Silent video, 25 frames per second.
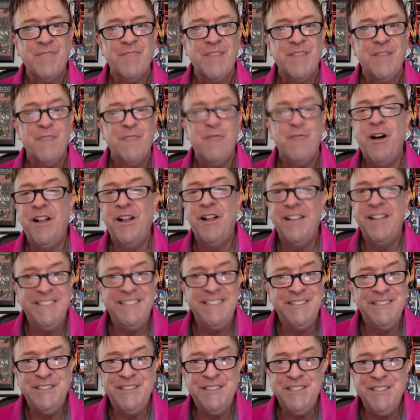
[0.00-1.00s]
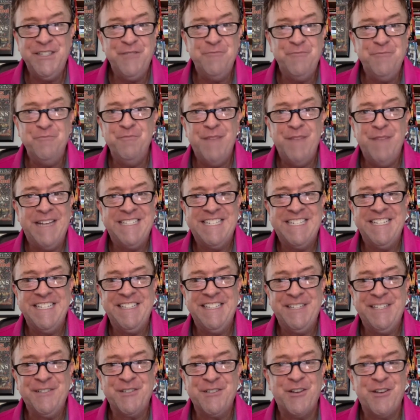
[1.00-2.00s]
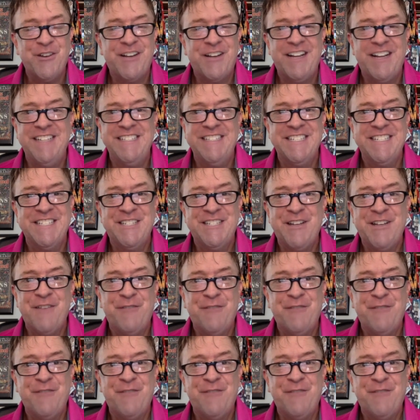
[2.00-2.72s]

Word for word: Well, and you mentioned there's all kinds of stuff